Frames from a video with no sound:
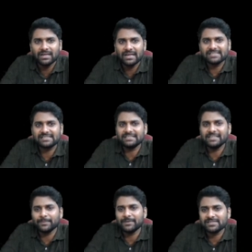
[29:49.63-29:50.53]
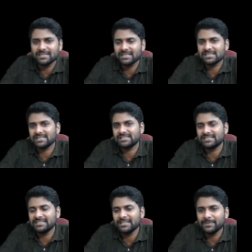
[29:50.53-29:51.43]
It's 30% less.
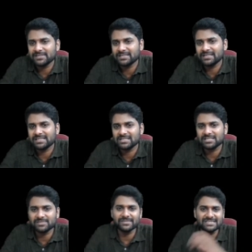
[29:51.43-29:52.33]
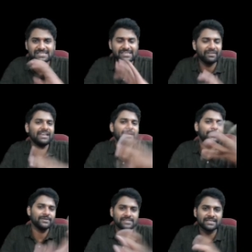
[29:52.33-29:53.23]
30% less means
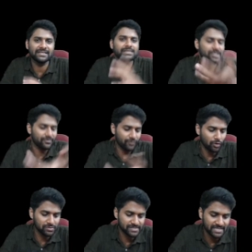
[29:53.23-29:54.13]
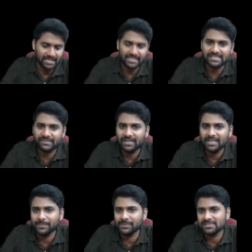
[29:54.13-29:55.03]
70% of Rahul's salary.
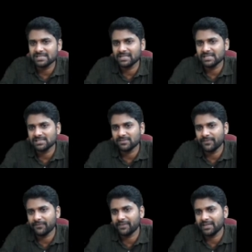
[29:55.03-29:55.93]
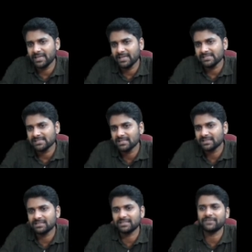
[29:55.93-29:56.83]
70% of 50 is
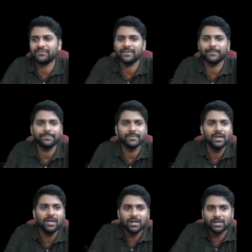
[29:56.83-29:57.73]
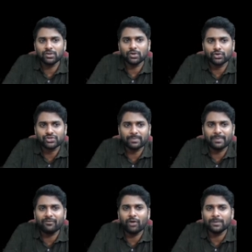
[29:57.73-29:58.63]
35. Now the question,
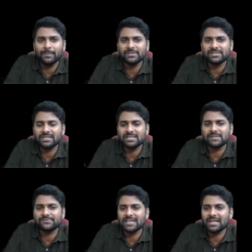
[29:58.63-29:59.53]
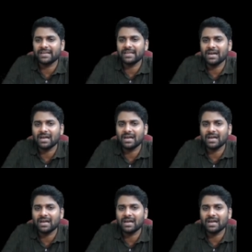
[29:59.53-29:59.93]
by what percentage of salary